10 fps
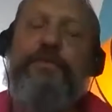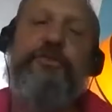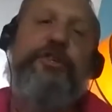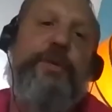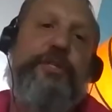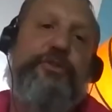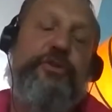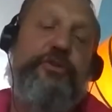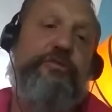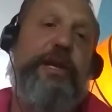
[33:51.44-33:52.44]
in doing sort
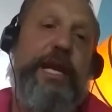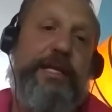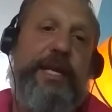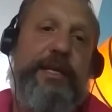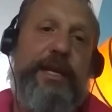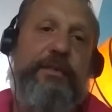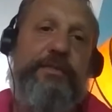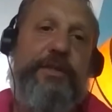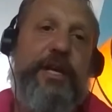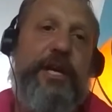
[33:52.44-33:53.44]
of straight leg
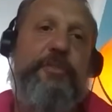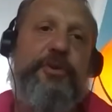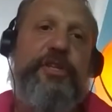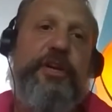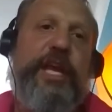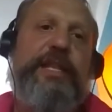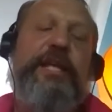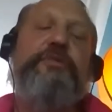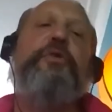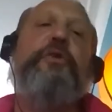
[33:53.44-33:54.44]
deadlift, because
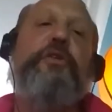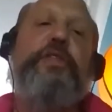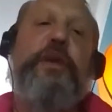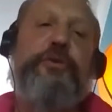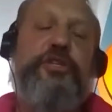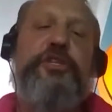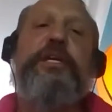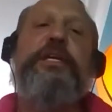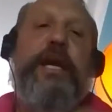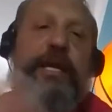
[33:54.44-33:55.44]
again, they'll just
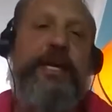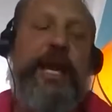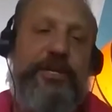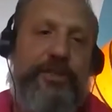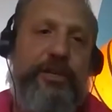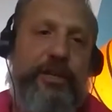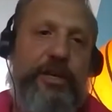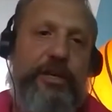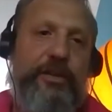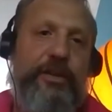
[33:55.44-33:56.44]
engage
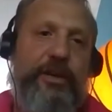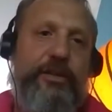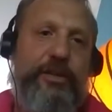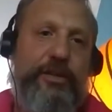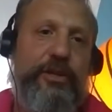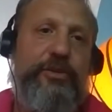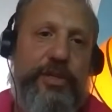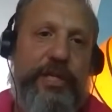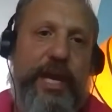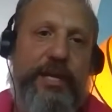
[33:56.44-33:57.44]
the glute
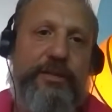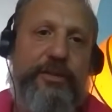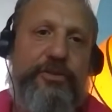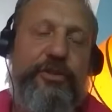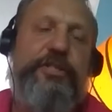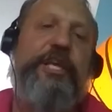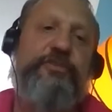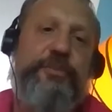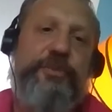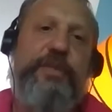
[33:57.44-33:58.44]
again to the
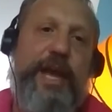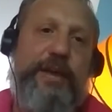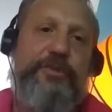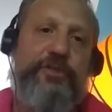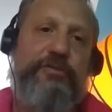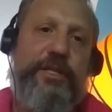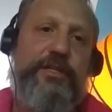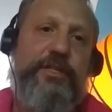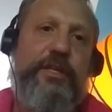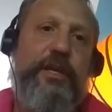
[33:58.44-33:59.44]
detriment of the
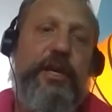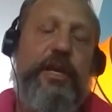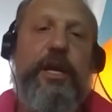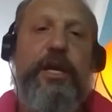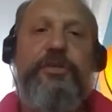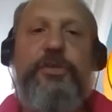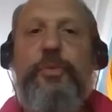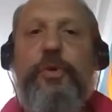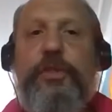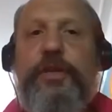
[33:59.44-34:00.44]
hamstrings. So
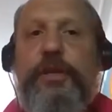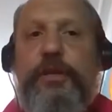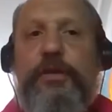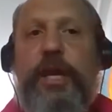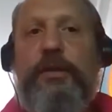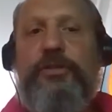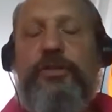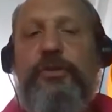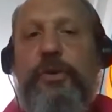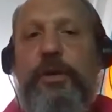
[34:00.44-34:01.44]
one thing you can
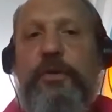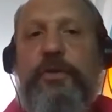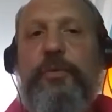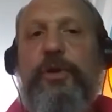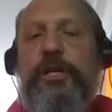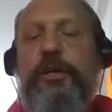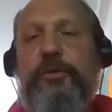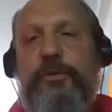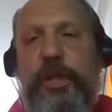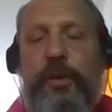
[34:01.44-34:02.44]
do if you're working
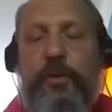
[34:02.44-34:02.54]
on that